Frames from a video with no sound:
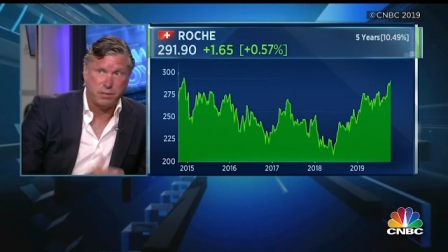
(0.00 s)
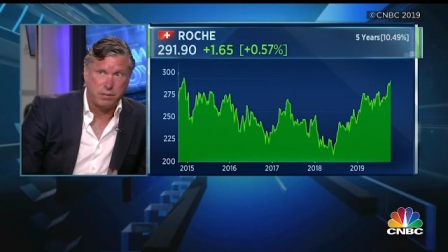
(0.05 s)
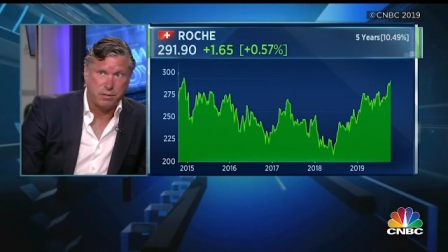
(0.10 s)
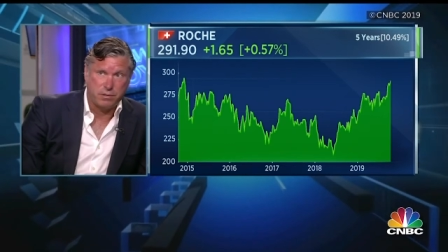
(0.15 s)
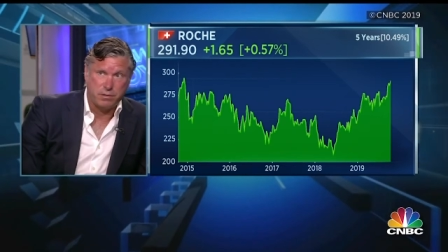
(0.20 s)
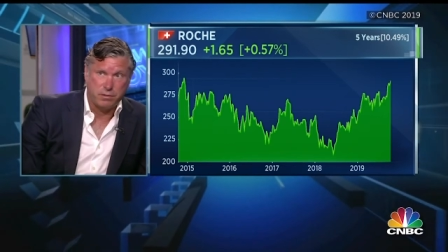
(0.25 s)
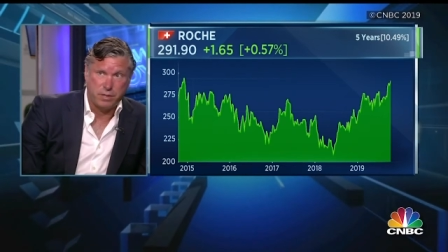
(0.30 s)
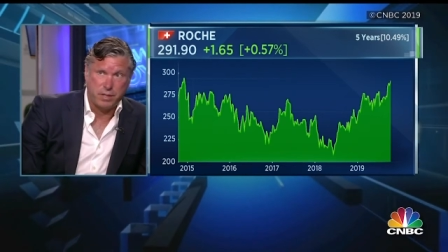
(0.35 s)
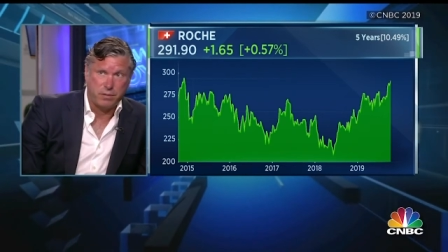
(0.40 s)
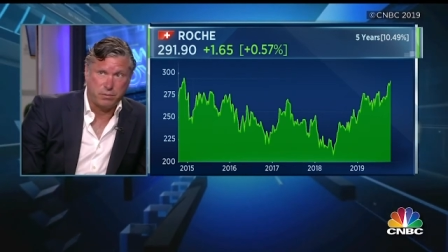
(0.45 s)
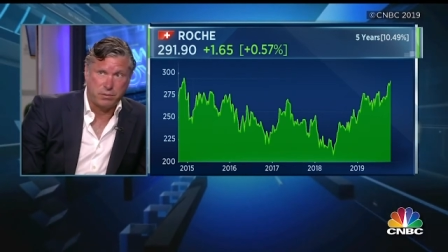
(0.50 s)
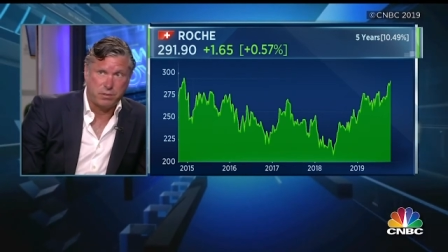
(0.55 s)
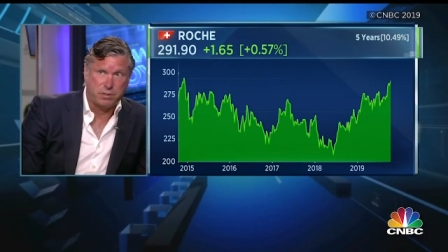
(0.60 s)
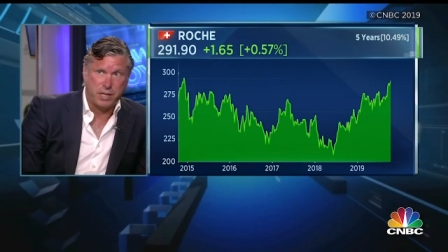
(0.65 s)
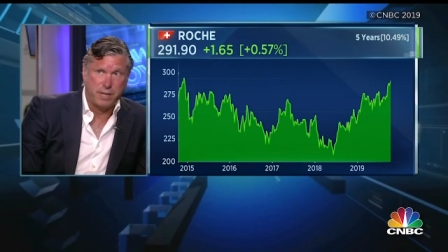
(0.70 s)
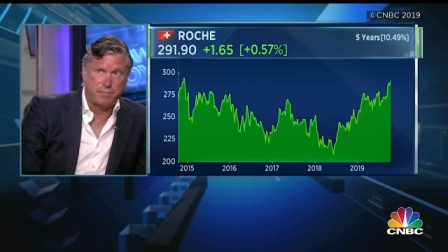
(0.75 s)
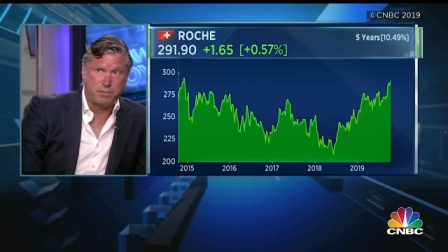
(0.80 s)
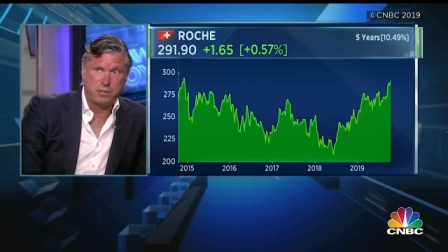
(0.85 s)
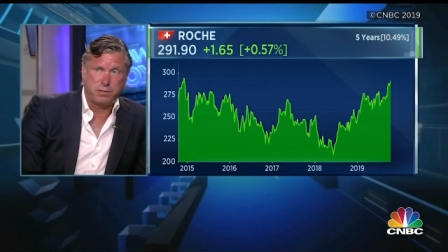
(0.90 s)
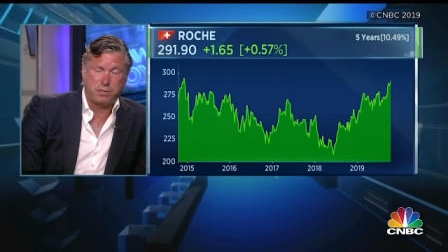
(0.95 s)
to those
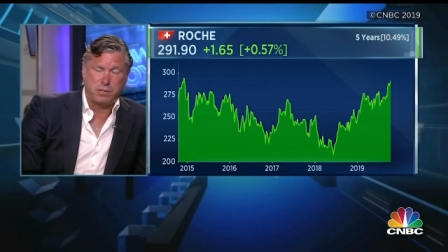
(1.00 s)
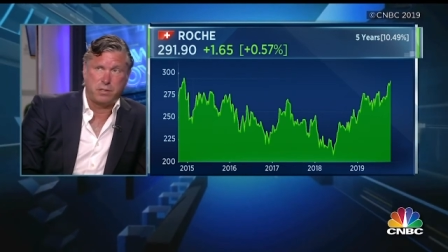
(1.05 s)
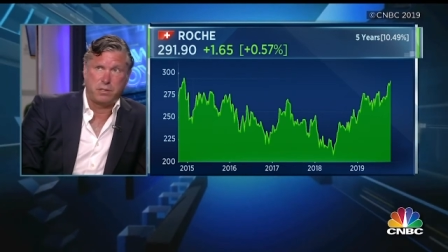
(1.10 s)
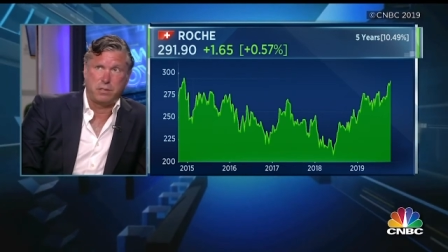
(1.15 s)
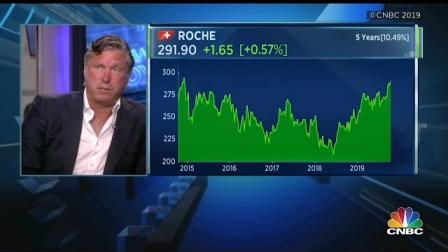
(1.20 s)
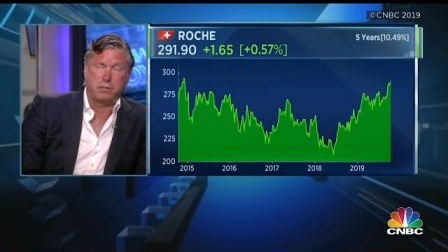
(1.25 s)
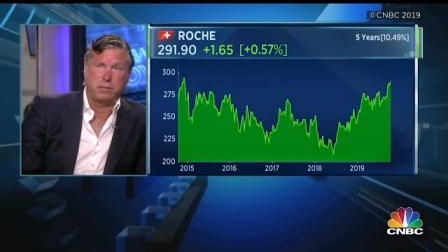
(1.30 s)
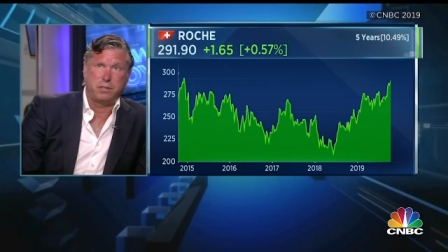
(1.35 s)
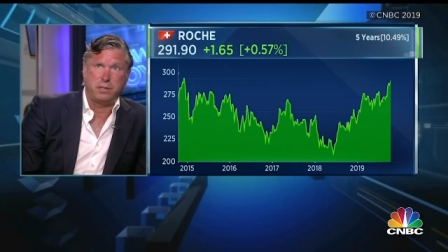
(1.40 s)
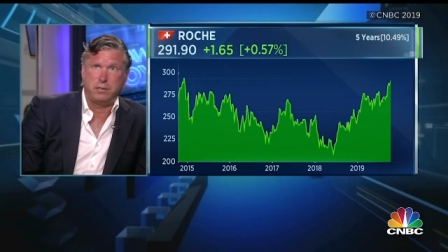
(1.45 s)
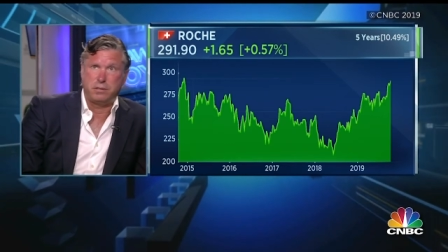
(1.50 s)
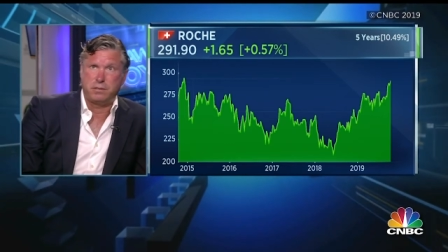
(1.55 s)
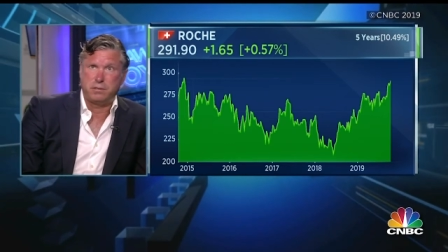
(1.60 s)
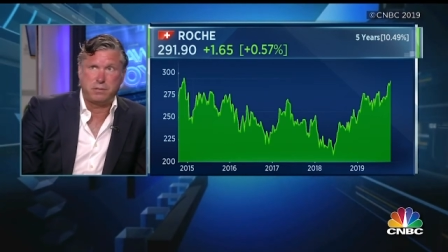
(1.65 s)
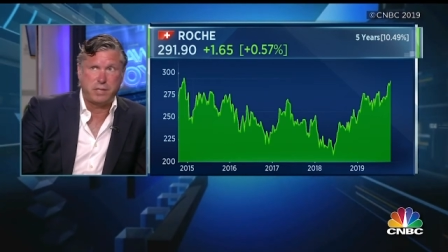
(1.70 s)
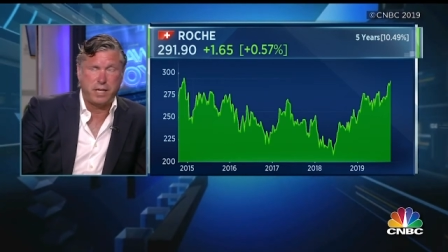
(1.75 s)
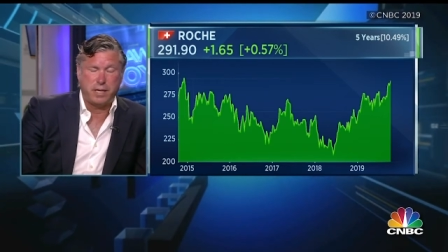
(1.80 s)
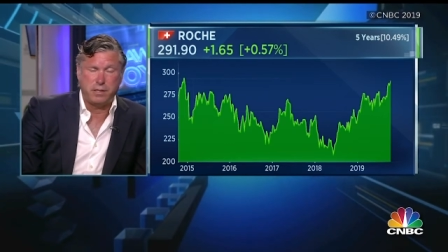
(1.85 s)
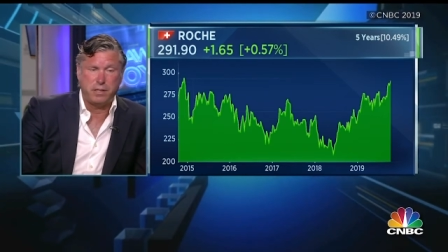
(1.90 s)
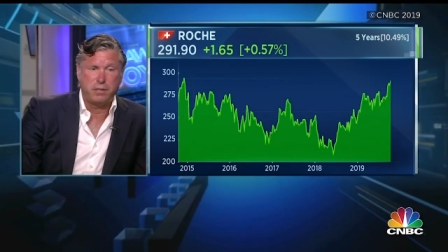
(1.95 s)
types of securities
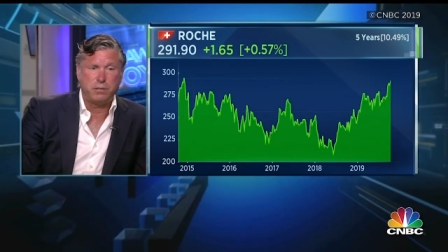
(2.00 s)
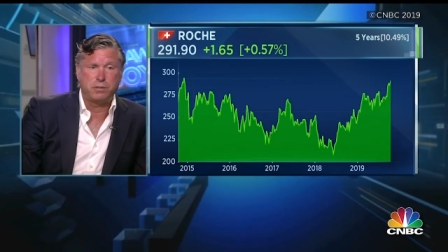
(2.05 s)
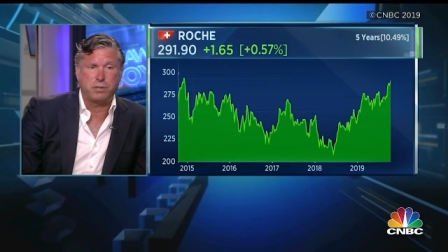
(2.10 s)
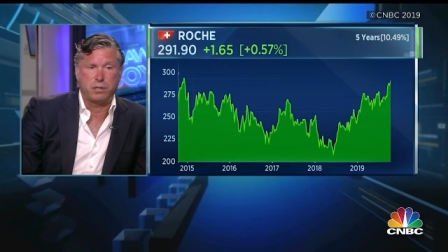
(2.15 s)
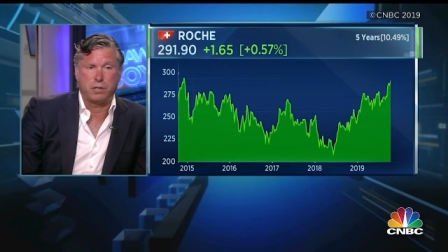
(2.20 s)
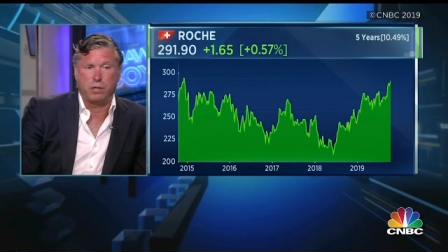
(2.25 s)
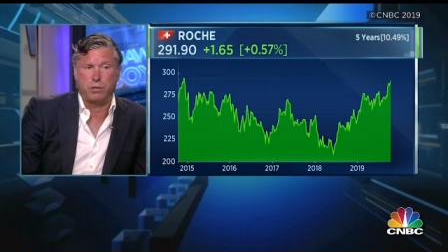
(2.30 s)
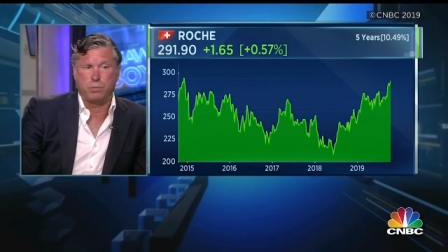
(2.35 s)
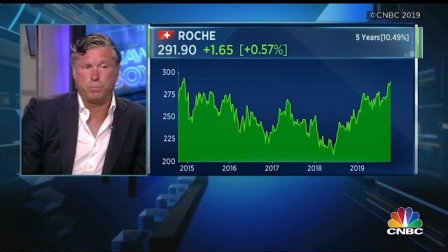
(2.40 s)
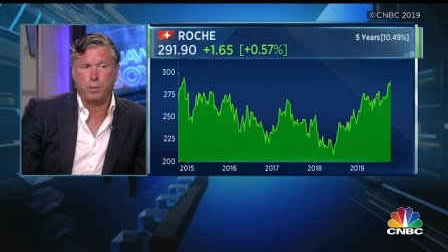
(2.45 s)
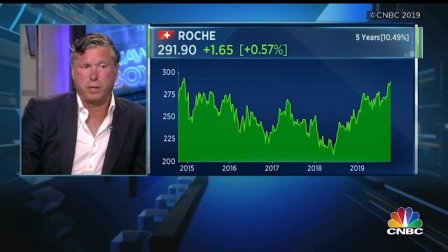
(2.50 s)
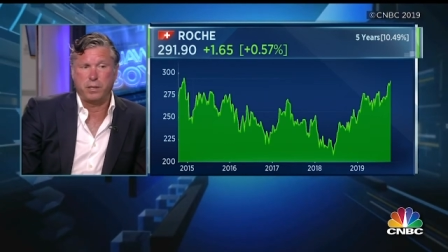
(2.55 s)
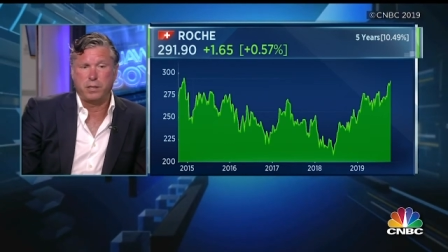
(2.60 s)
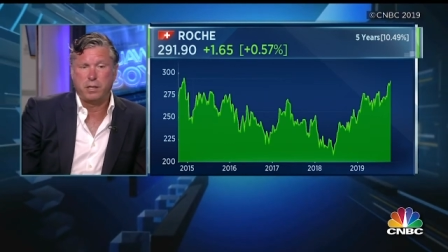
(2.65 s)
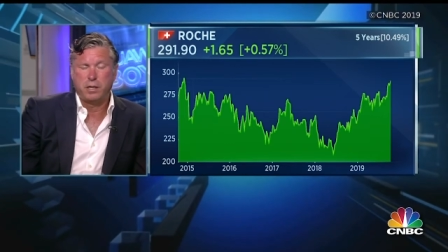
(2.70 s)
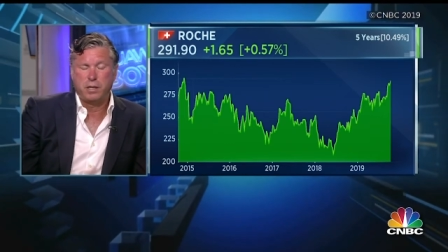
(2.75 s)
10 years ago. But